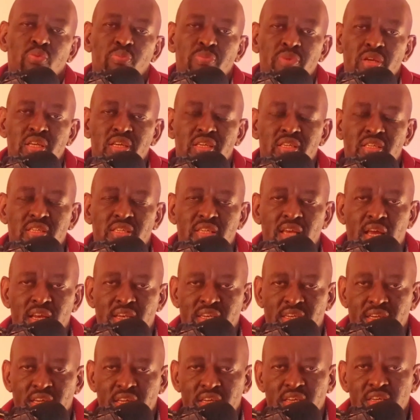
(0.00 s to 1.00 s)
to meet
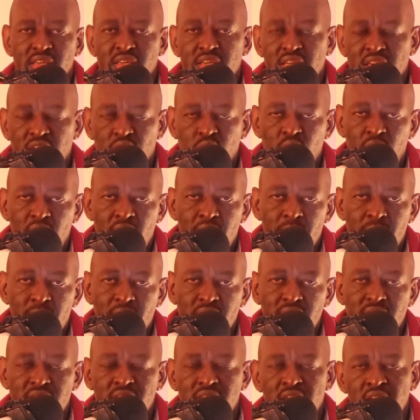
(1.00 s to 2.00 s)
certain
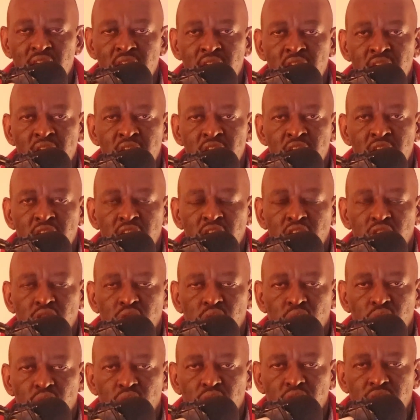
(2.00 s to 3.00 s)
requirements.
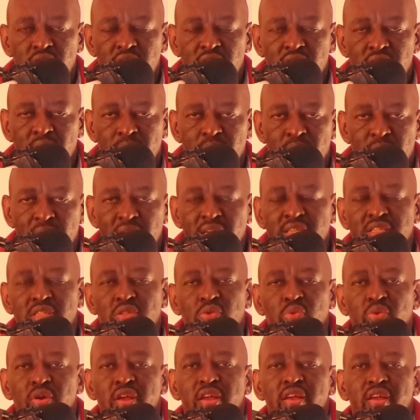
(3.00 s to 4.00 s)
So the
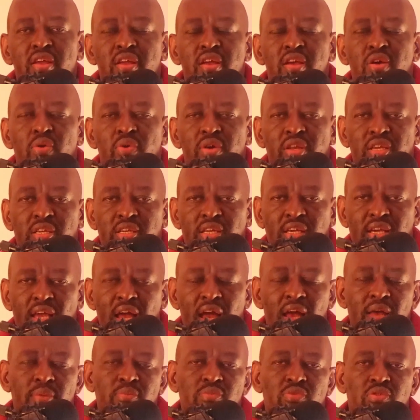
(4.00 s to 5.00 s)
best way when it
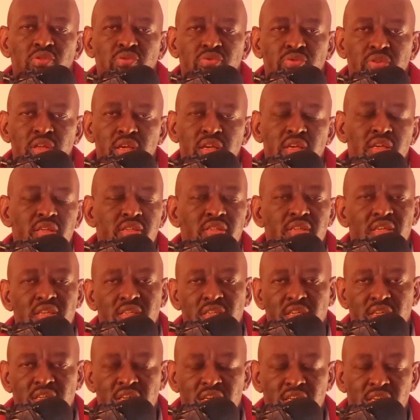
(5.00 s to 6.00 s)
comes to this
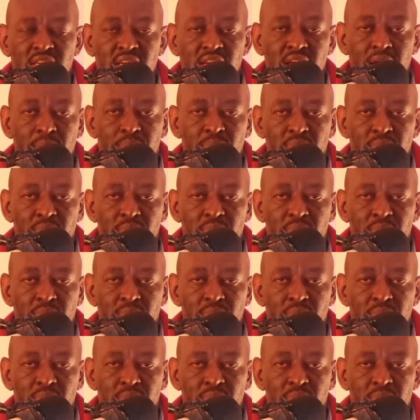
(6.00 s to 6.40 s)
is creating a